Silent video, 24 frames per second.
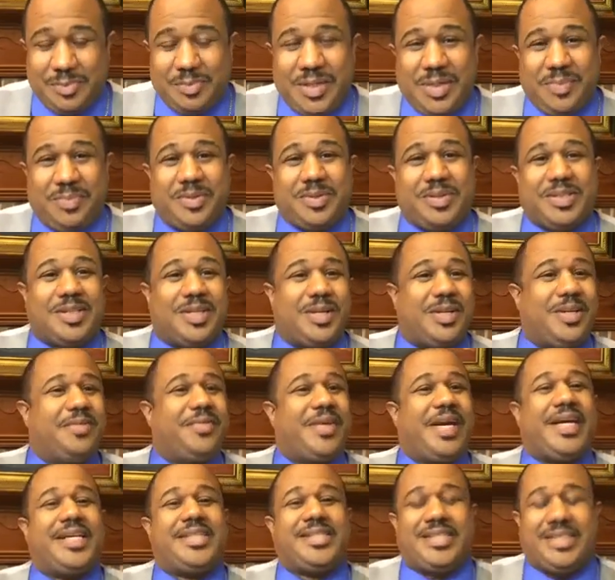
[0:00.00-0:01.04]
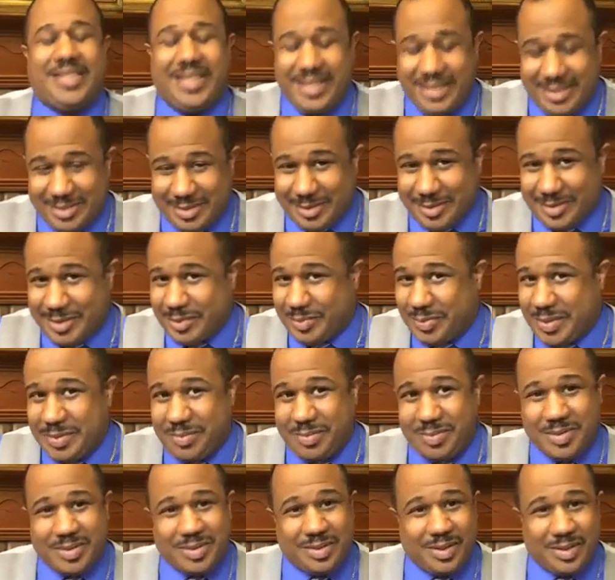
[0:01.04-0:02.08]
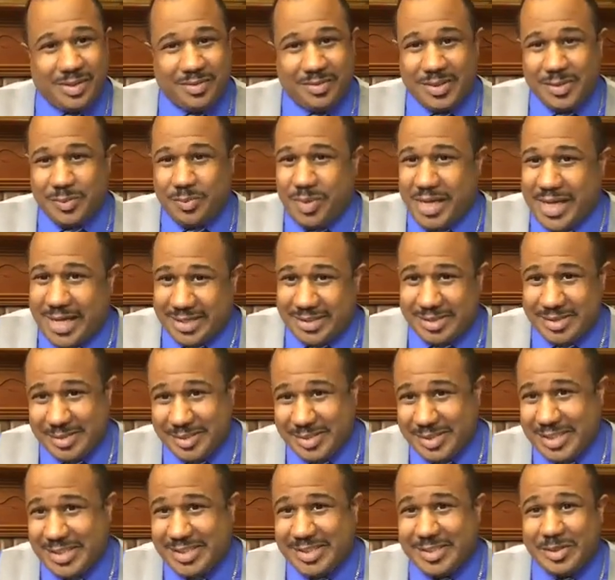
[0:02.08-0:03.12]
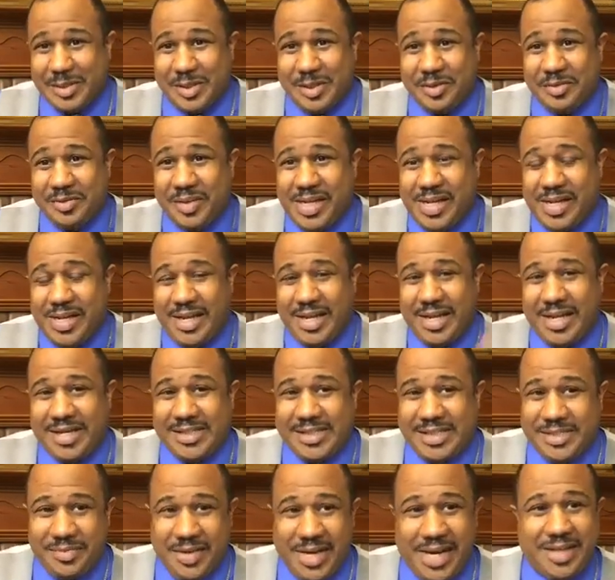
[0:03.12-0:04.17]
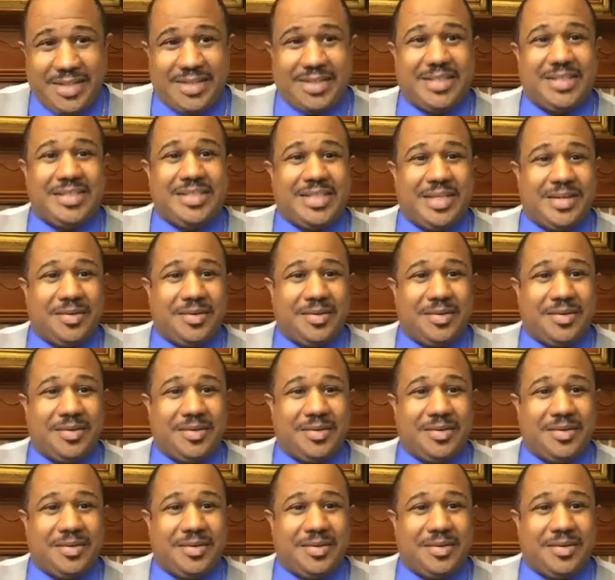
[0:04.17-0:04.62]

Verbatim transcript: People serve as teachers, people serve as pastors, they serve as evangelists.